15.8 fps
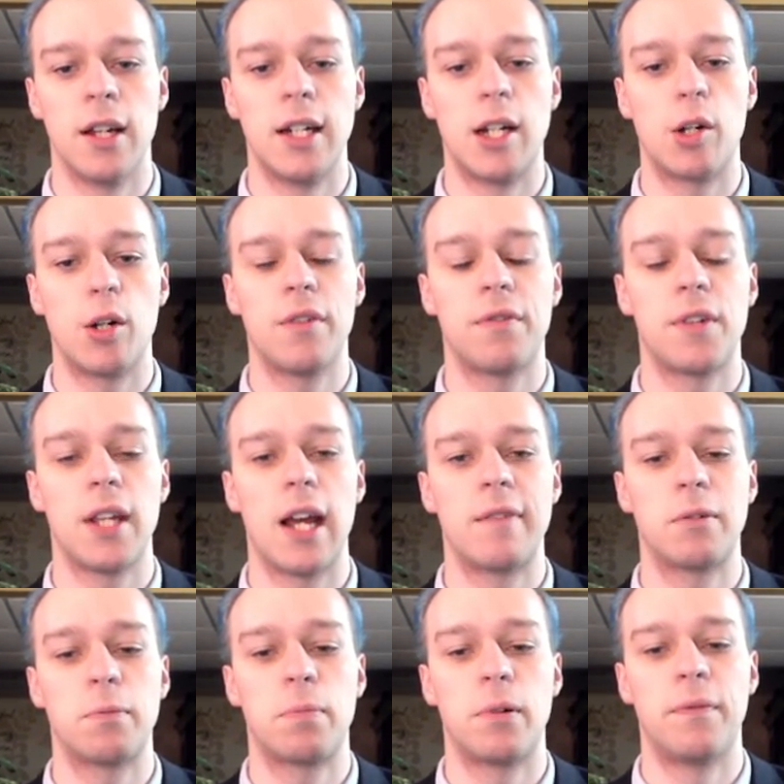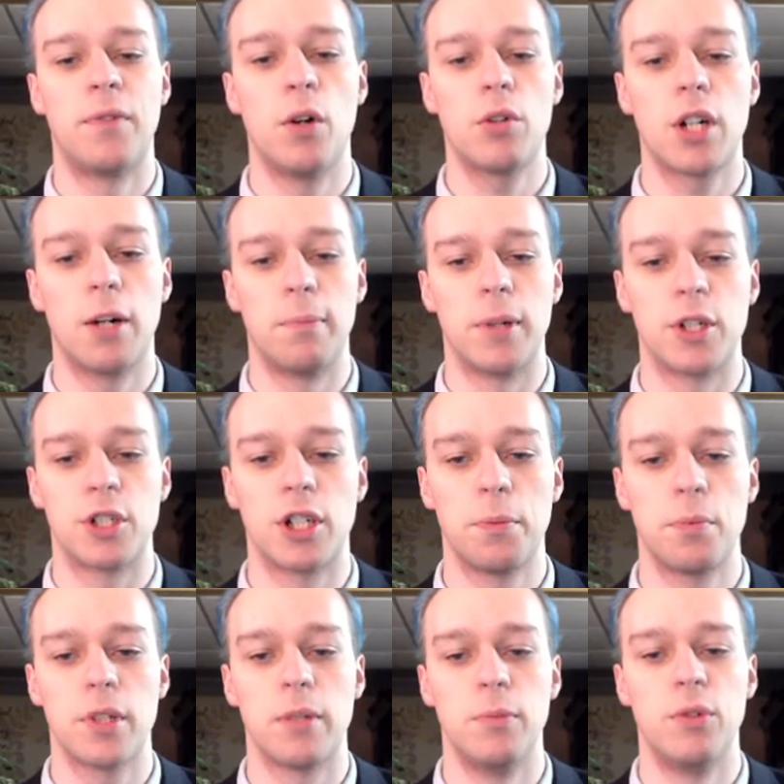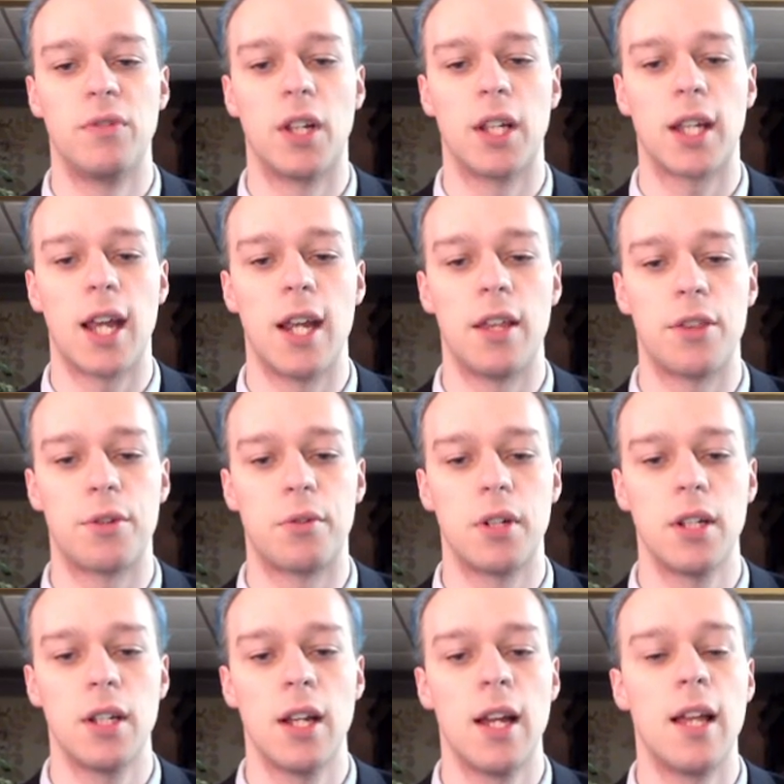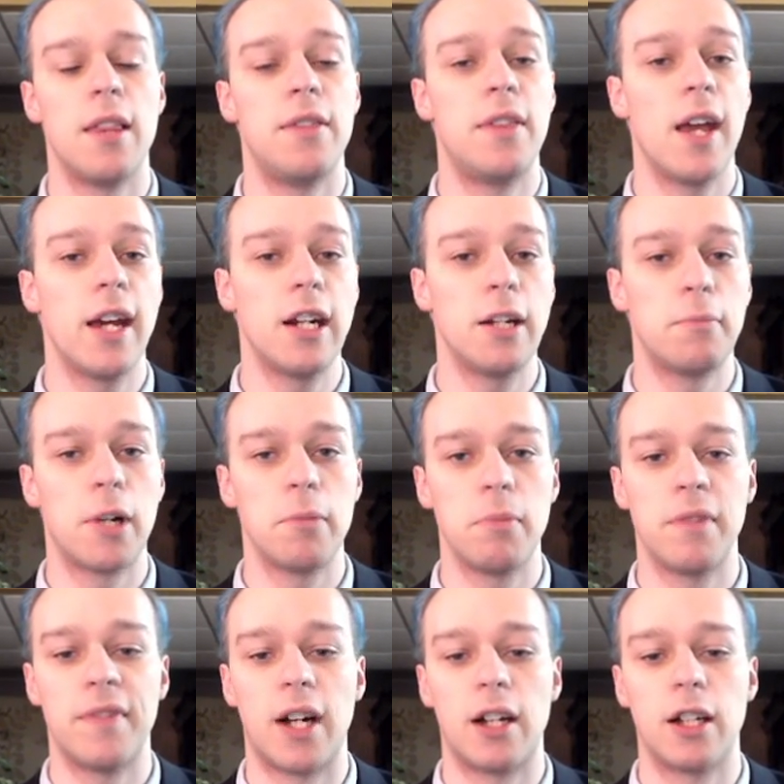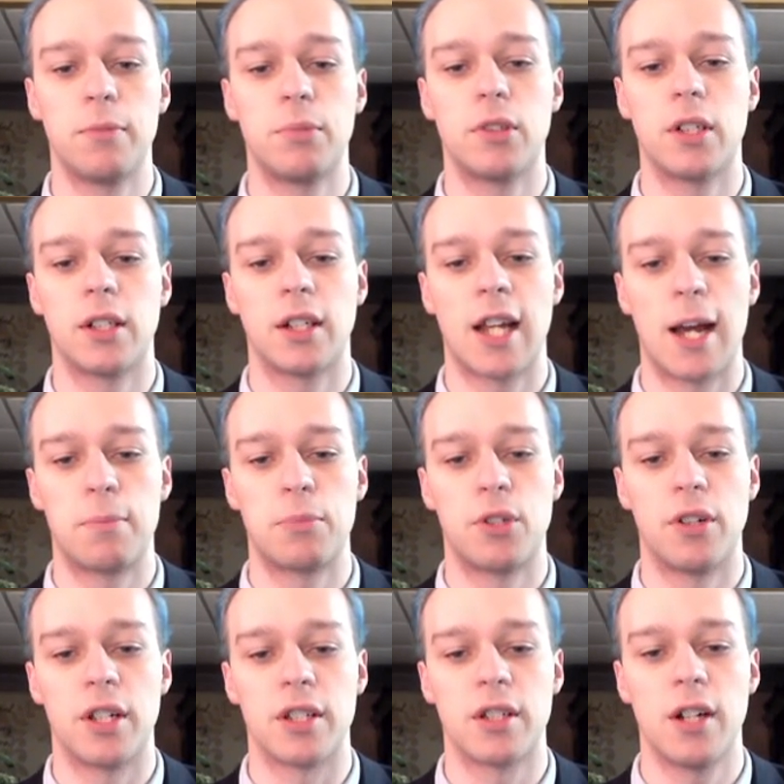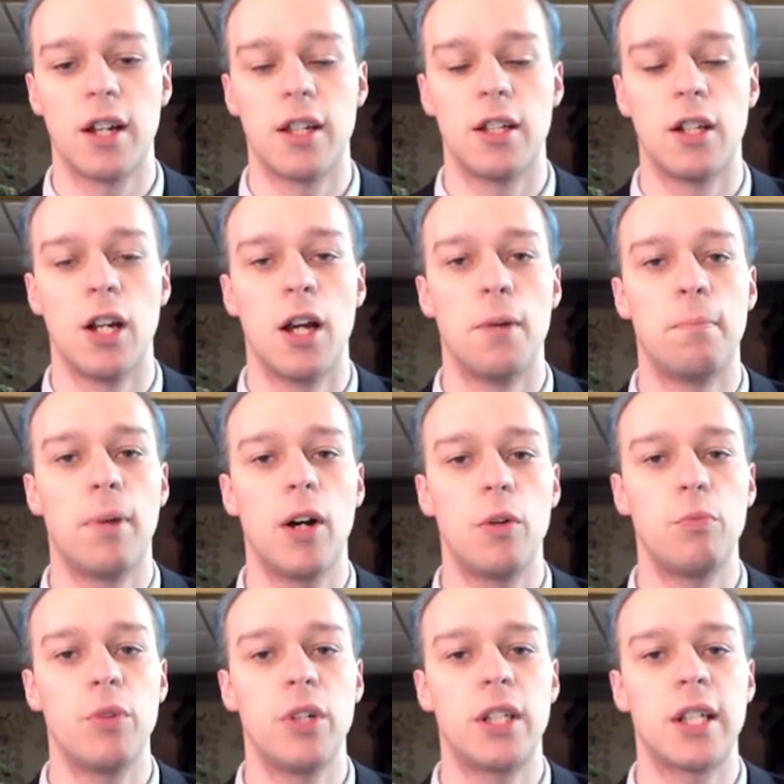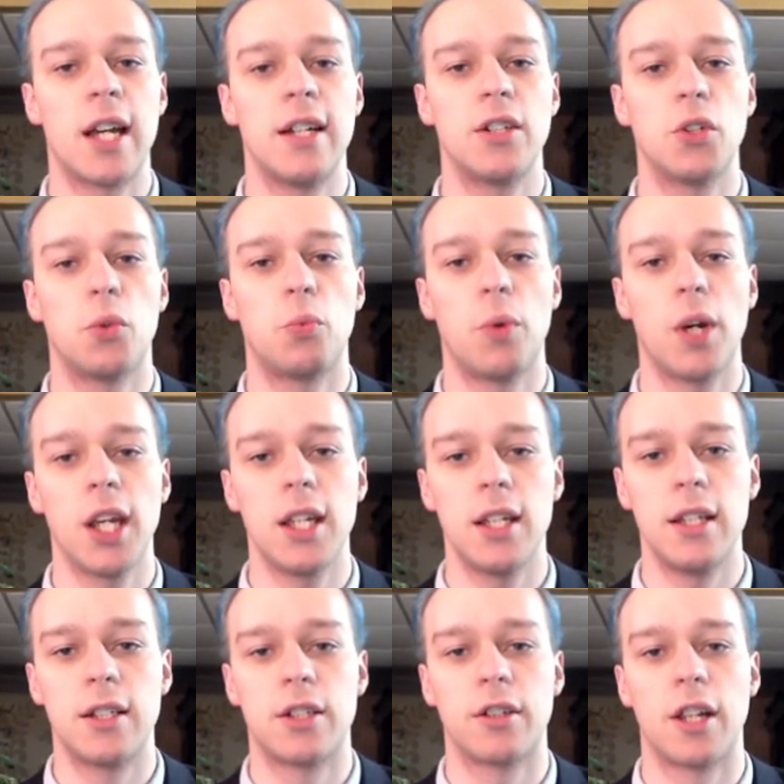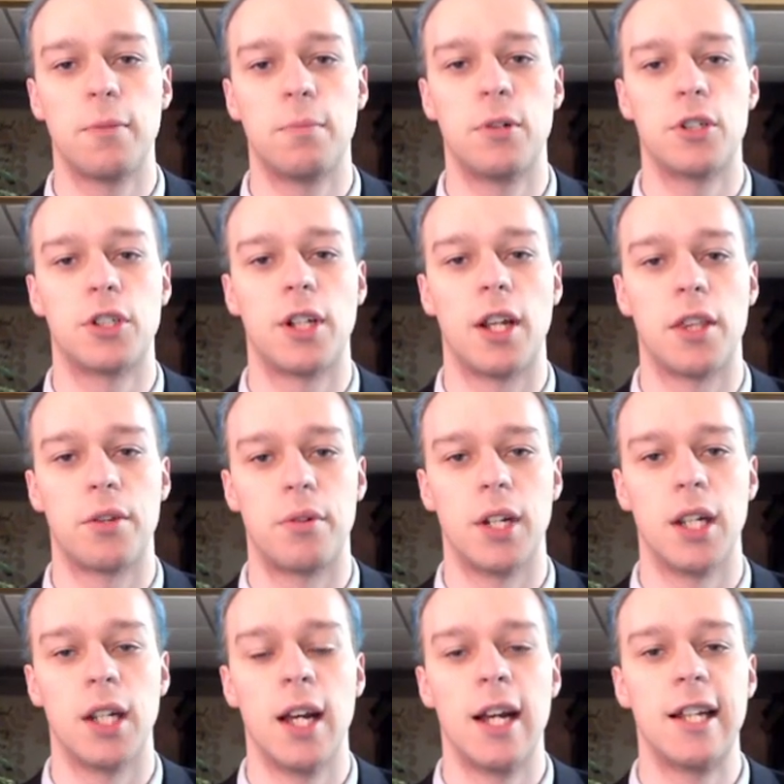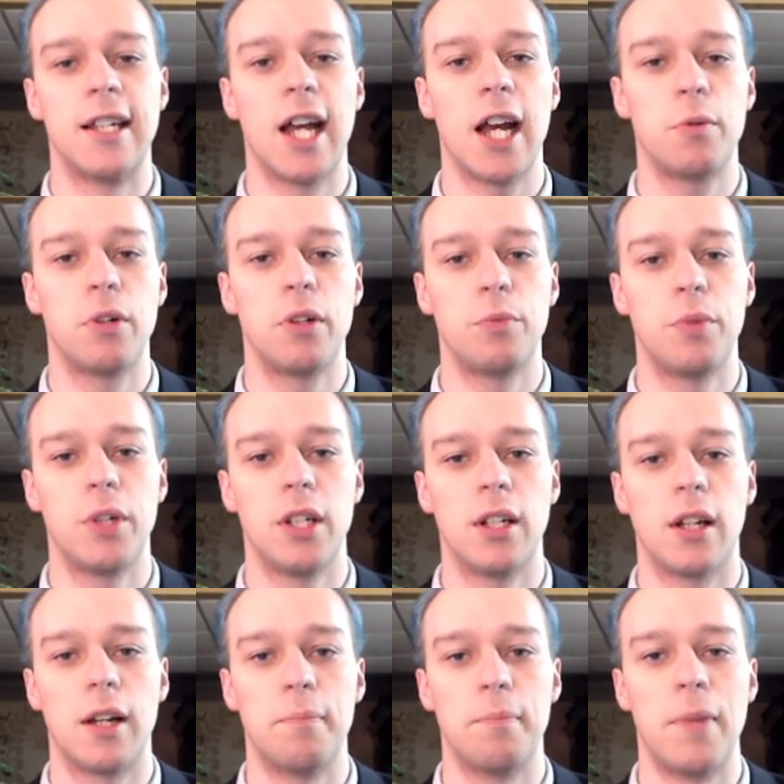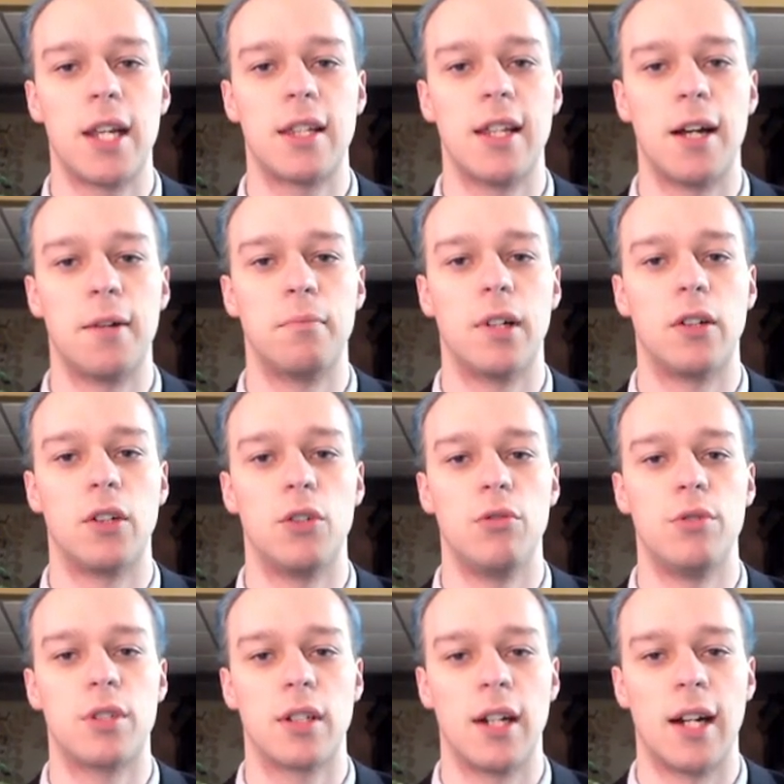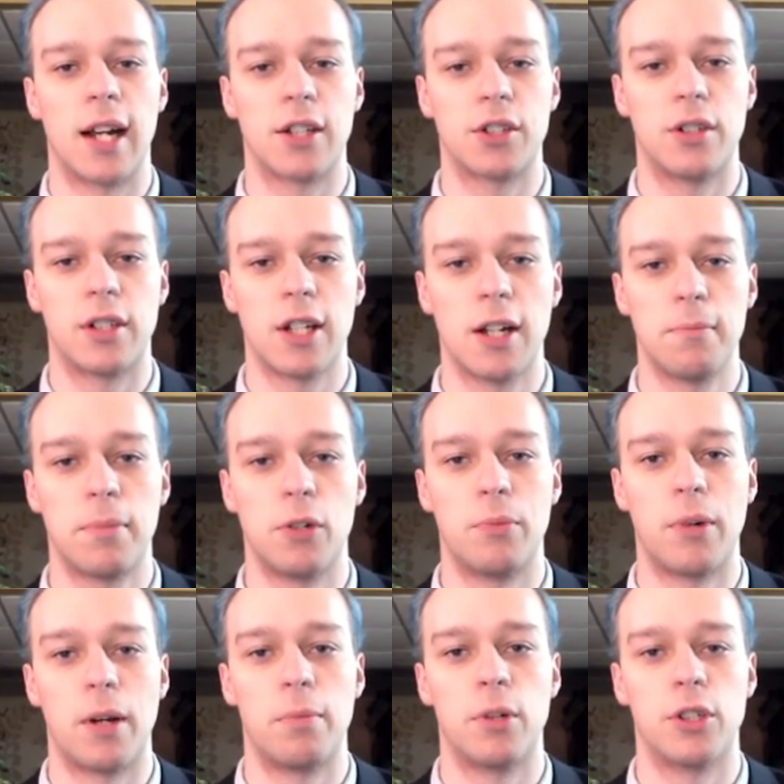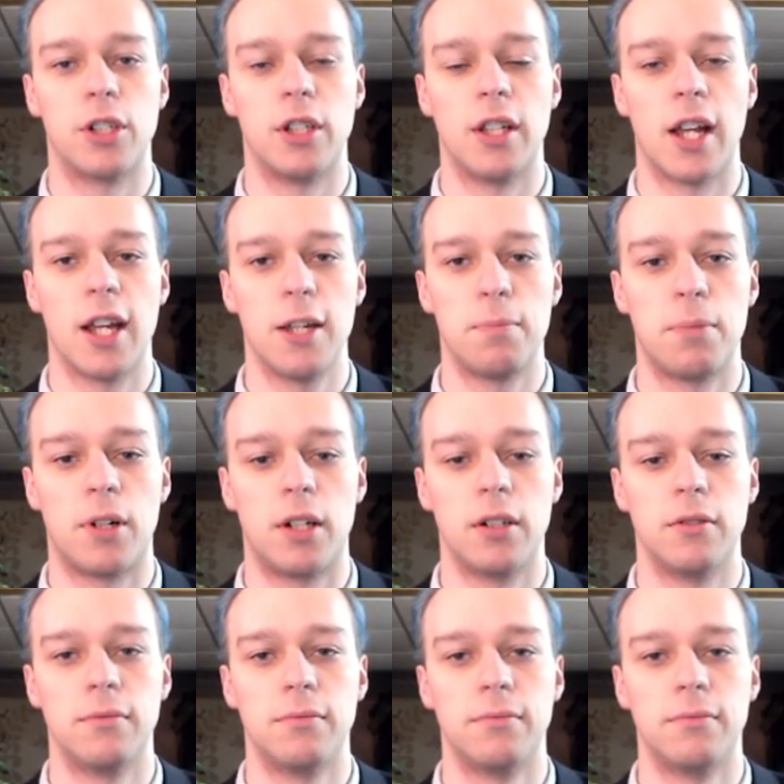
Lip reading: Now if they ever provoke our bishop with a move like a3, then it might be valuable to capture this knight, but we tend to wait until they push a3. That way we make them lose an extra tempo by pushing the a pawn.